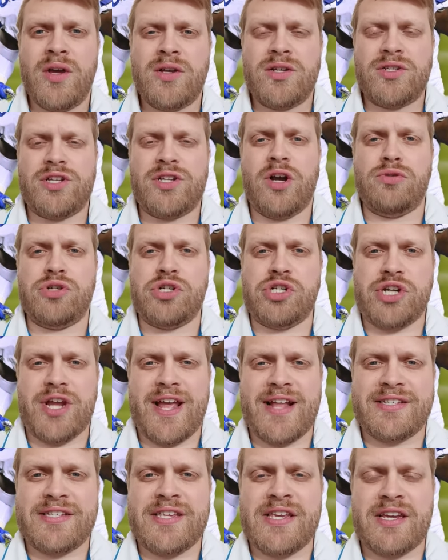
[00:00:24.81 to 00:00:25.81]
so
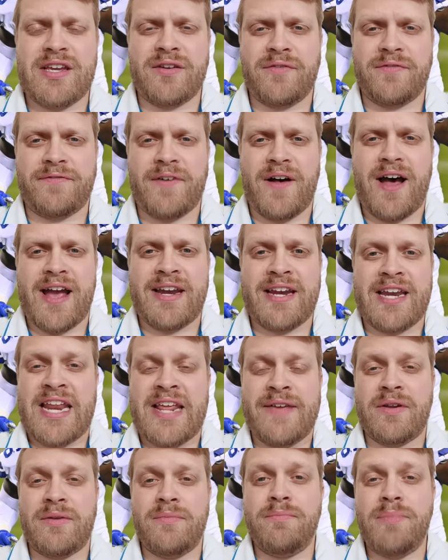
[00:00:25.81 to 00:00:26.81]
chance he can find an
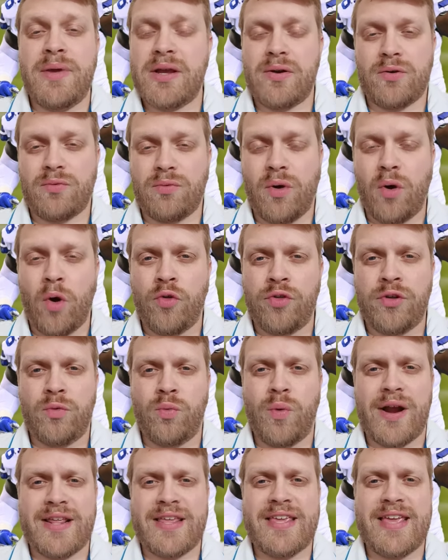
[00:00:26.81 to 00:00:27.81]
even bigger role than
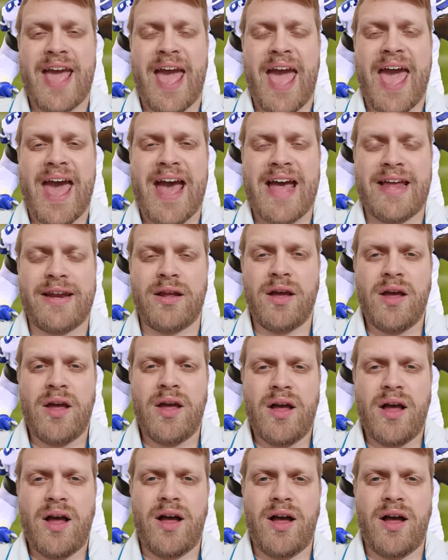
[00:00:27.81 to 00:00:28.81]
what he had
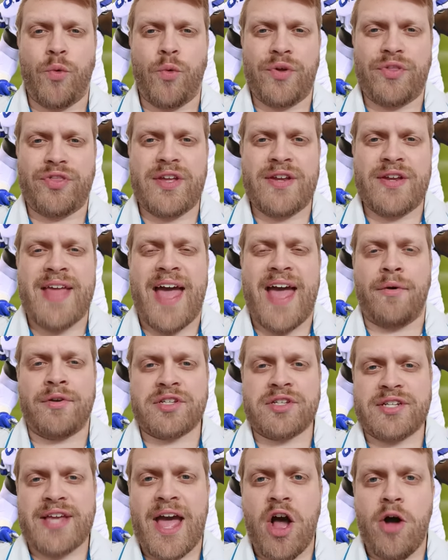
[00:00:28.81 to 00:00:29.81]
with the
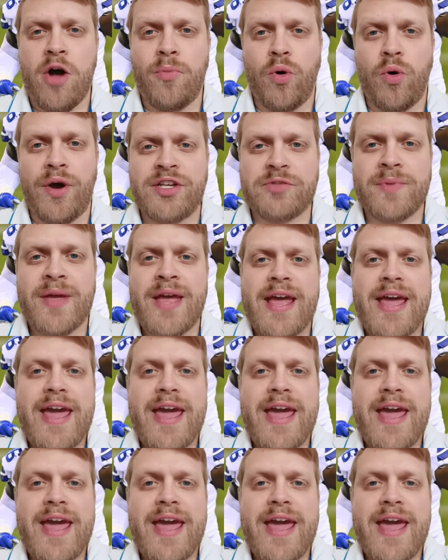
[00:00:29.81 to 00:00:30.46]
Dallas Cowboys.